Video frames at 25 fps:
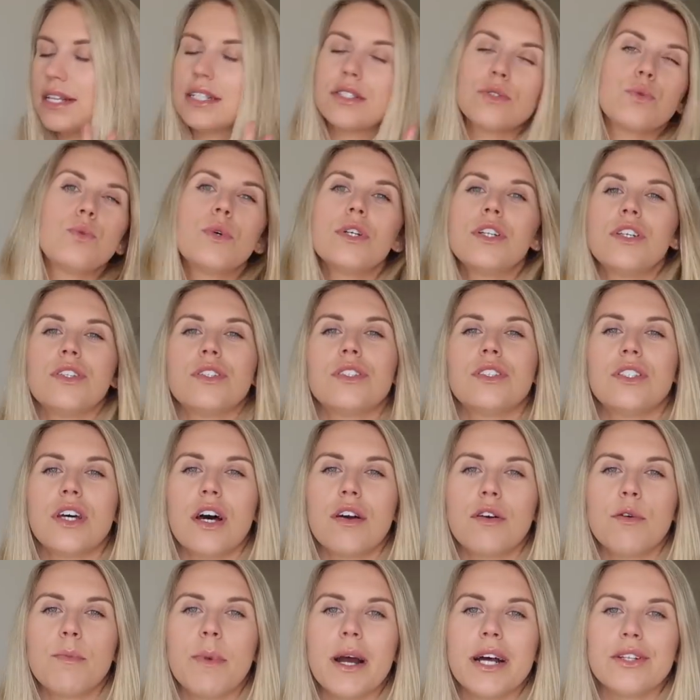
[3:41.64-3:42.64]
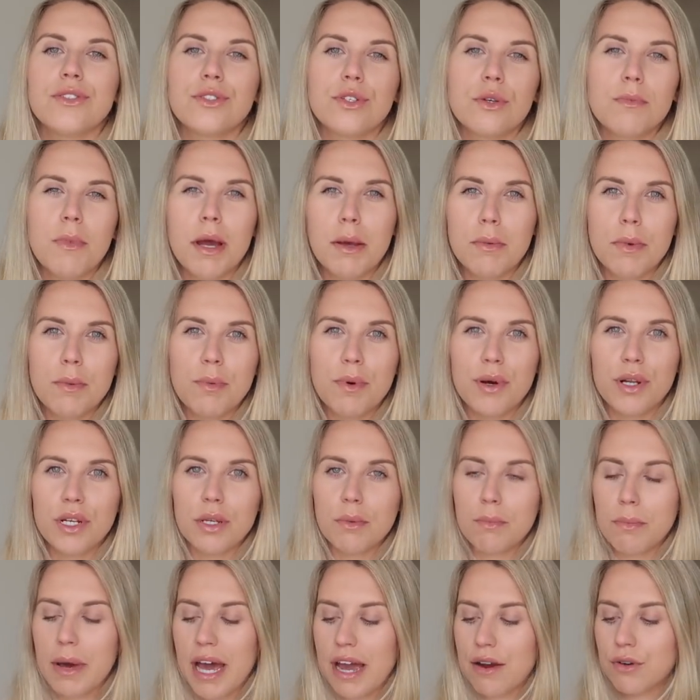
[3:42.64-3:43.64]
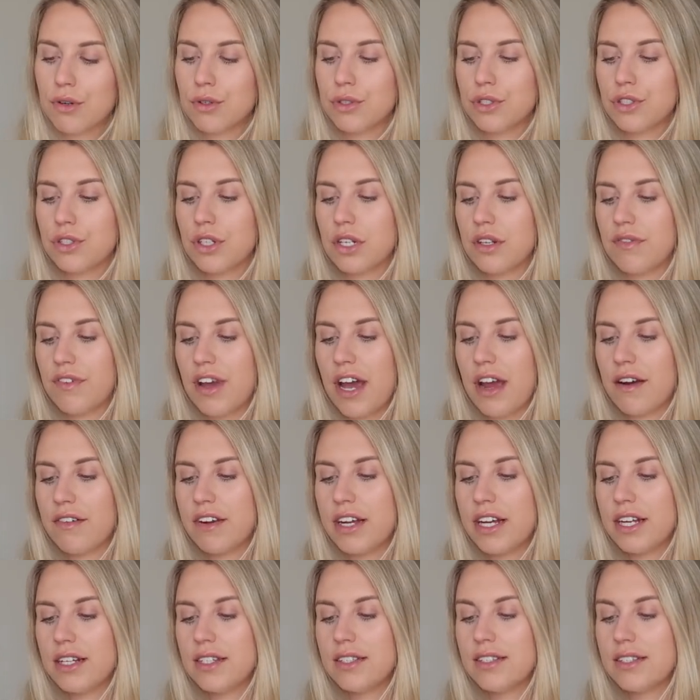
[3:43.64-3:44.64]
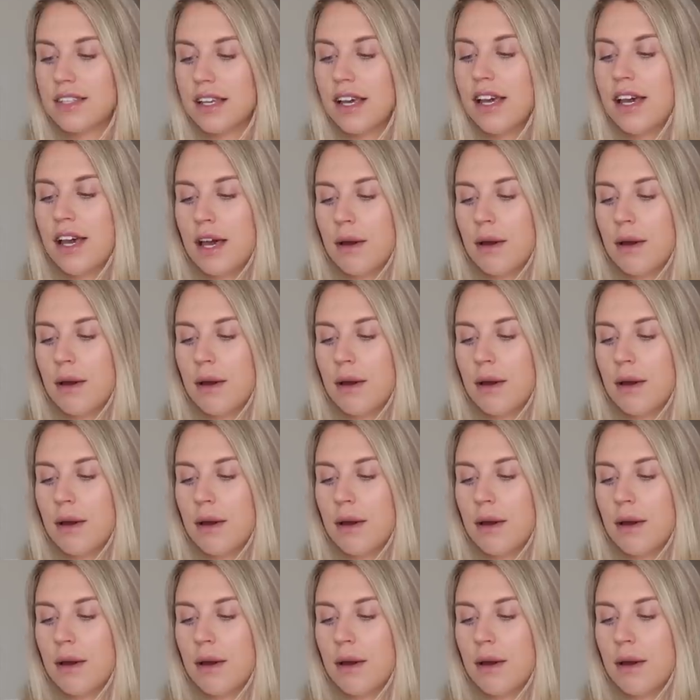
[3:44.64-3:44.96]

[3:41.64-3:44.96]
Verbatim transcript: it's one of the Zara brands so it might be Pull&Bear or Stradivarius